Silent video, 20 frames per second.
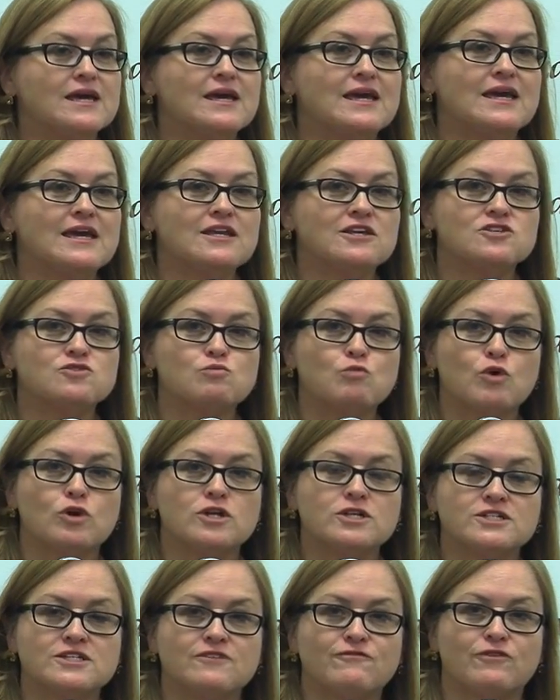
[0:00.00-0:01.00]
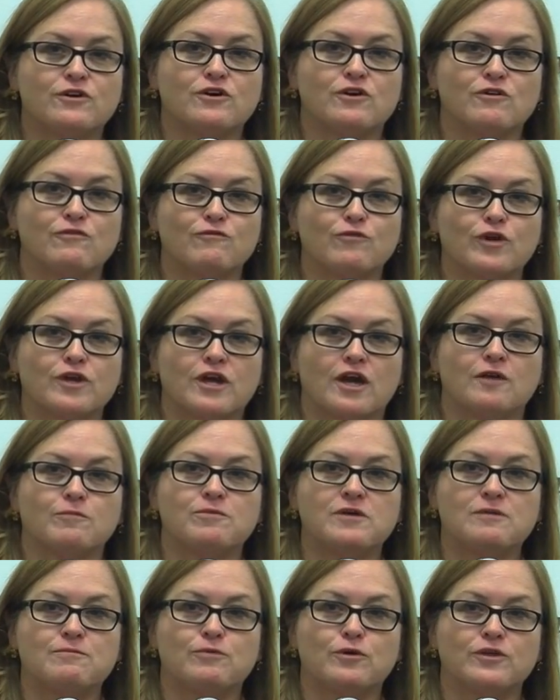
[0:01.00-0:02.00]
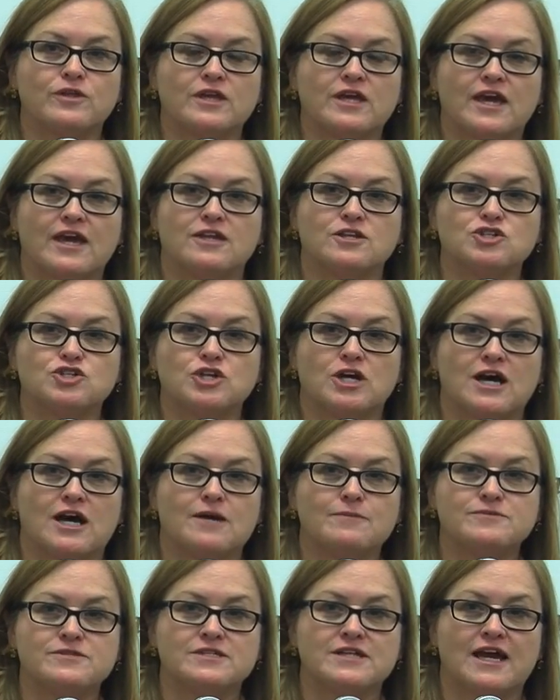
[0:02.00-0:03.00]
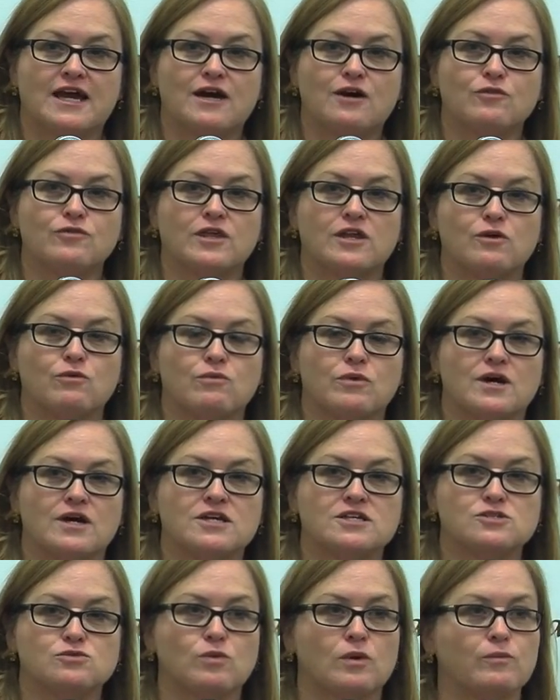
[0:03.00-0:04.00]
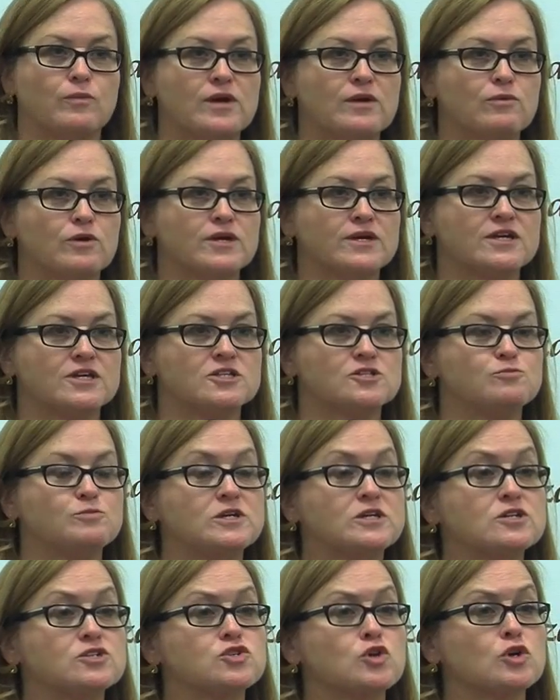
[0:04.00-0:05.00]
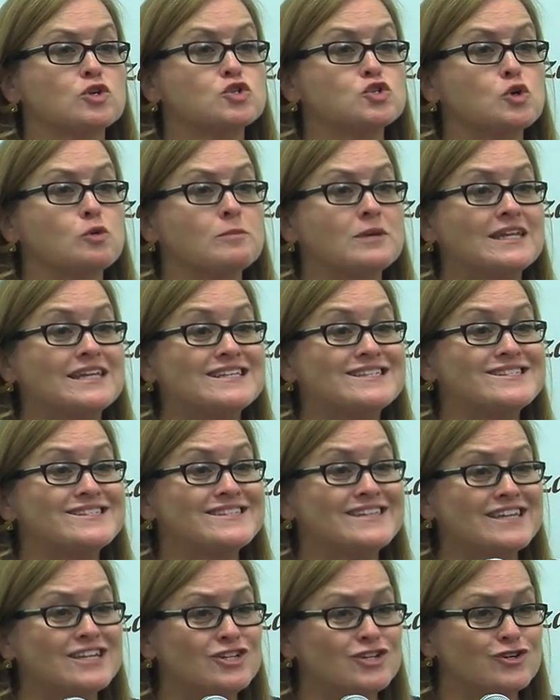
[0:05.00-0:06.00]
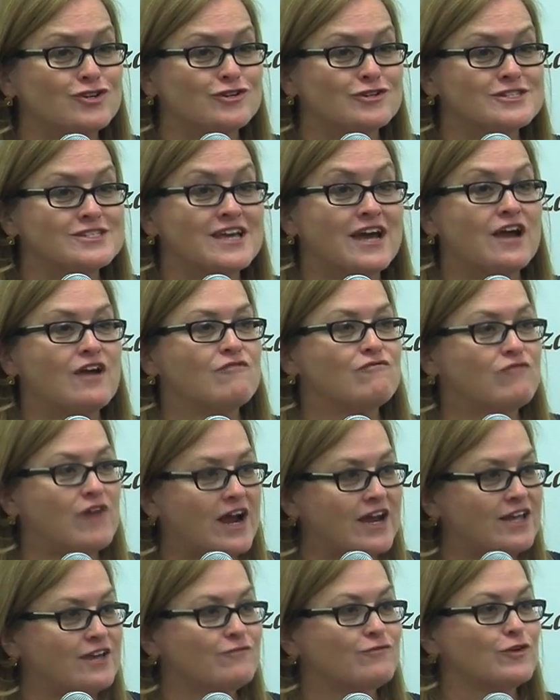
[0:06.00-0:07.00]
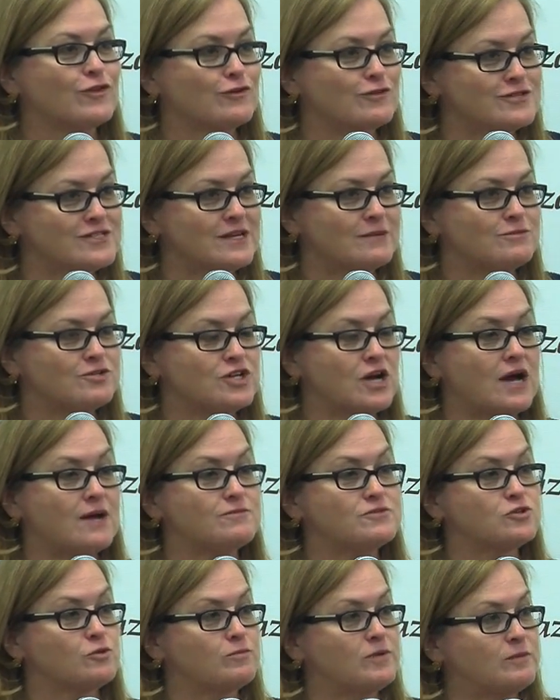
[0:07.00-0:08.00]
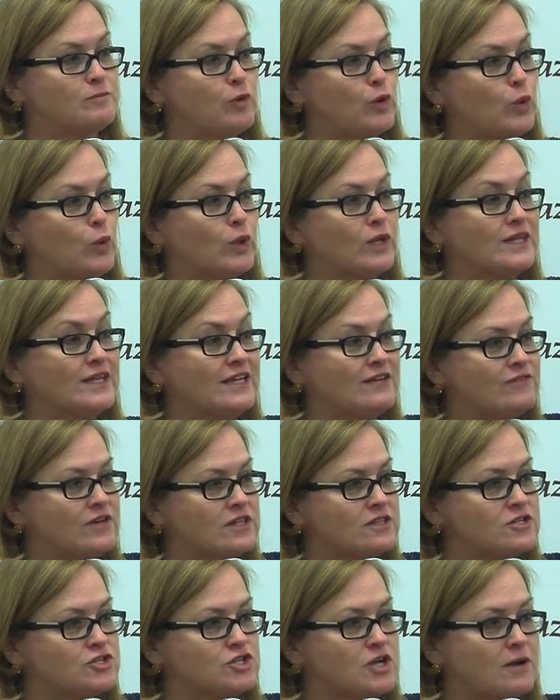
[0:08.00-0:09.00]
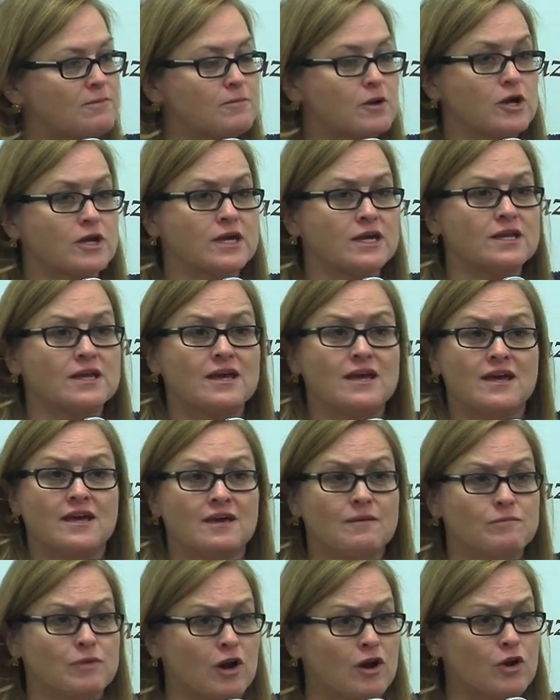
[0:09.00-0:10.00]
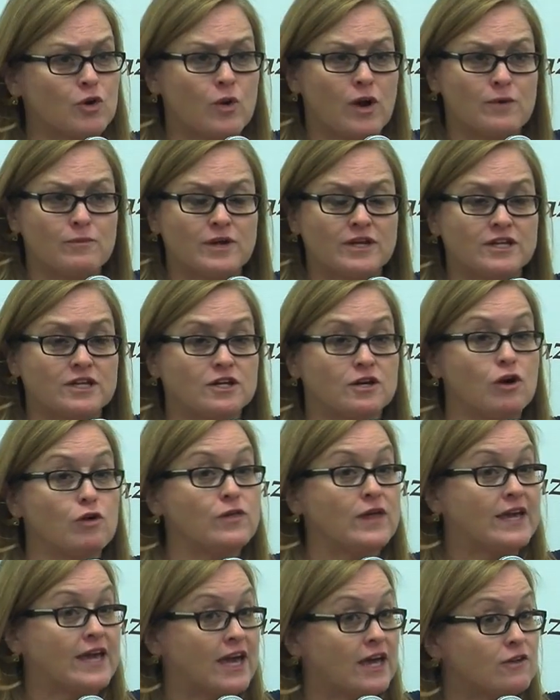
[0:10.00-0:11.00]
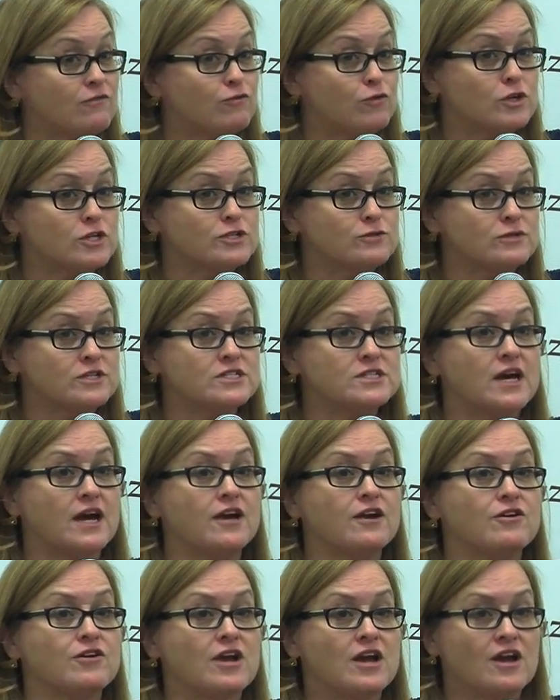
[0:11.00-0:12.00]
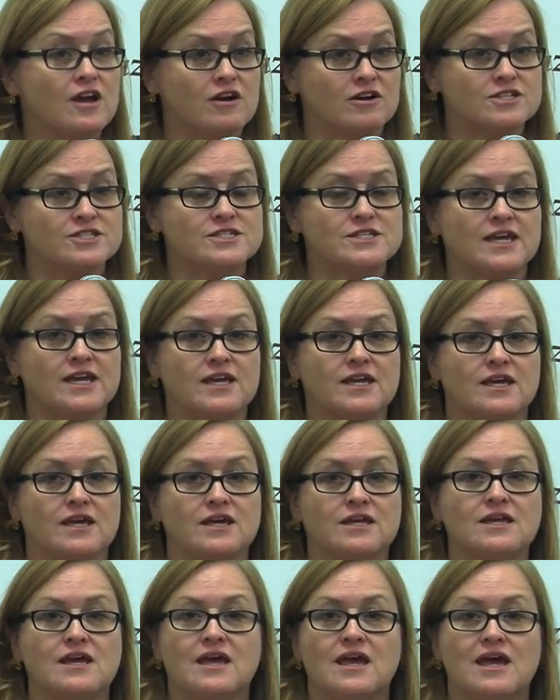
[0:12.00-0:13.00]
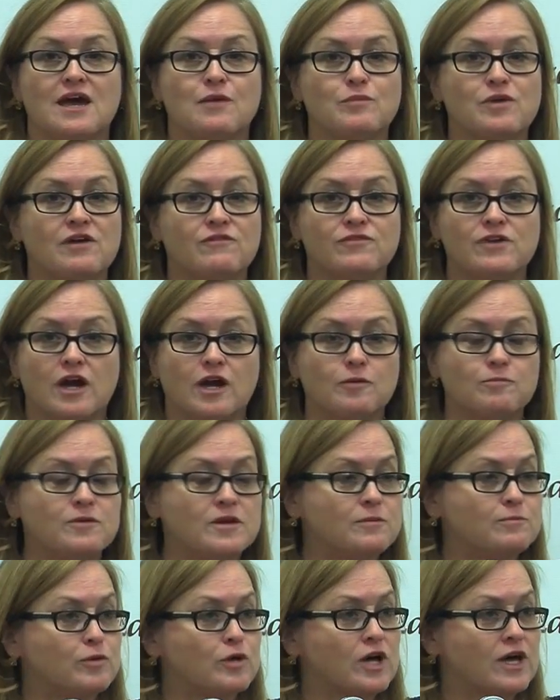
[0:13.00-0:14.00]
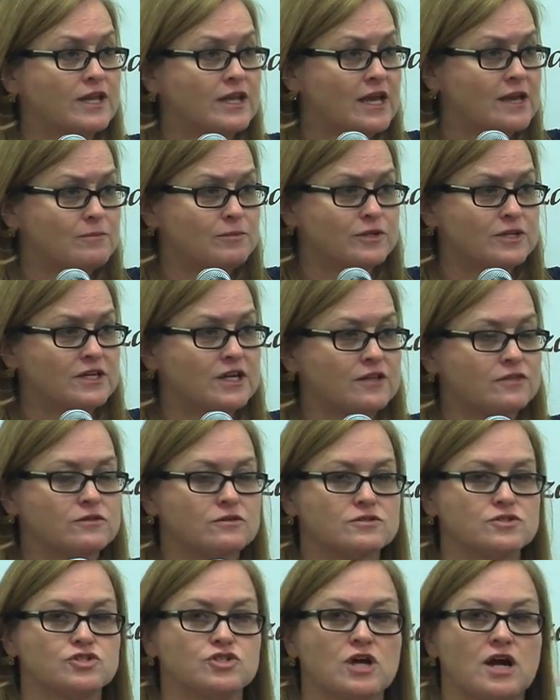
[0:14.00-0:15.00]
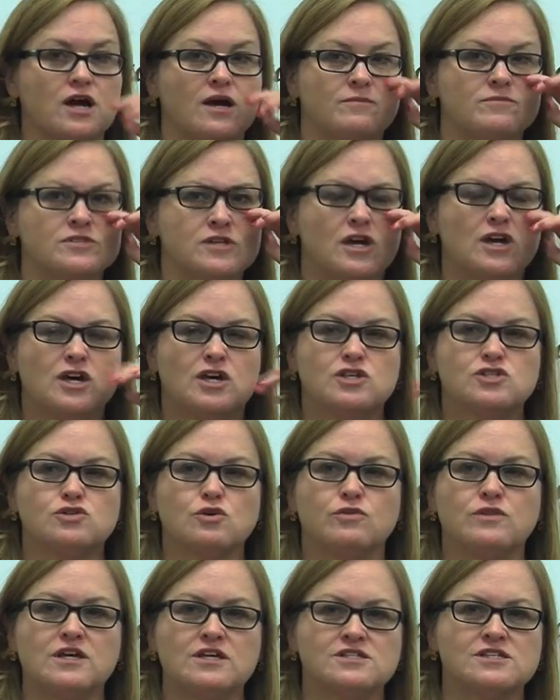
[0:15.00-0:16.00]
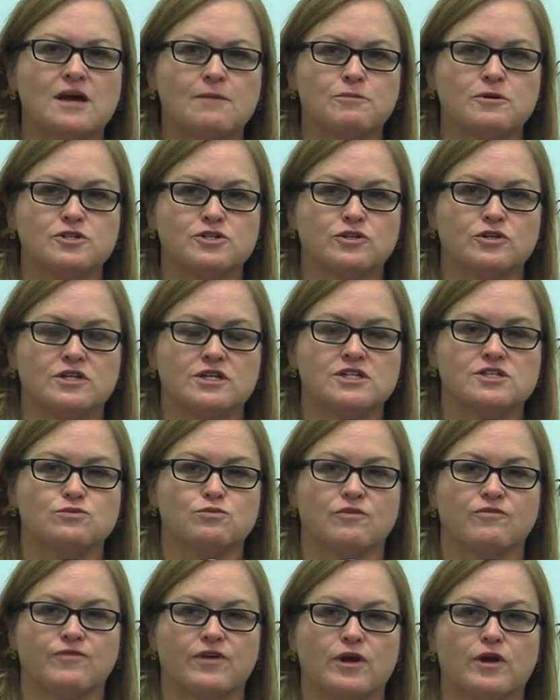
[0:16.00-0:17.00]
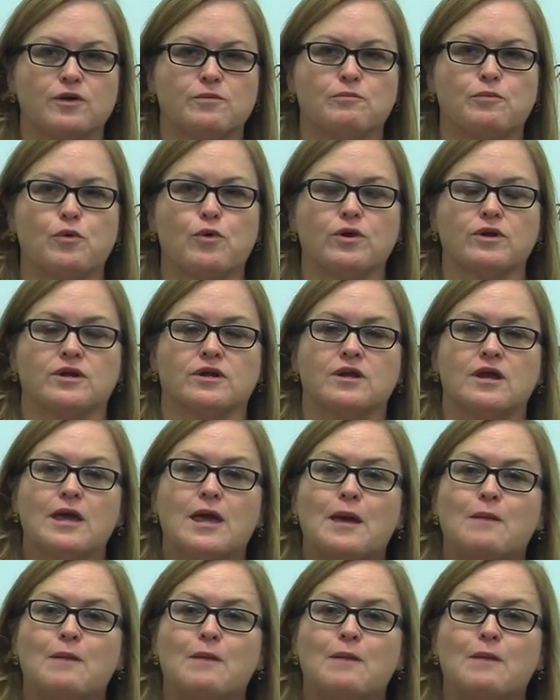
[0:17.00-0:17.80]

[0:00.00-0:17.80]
It is more difficult for young people to get jobs now than it was when we were kids, because there are so many seniors fighting for those same jobs. So people who are leaving the job market but aren't quite ready to go, they can't afford to retire, are staying in, and we have young people unable to get those jobs. So these opportunities were very important.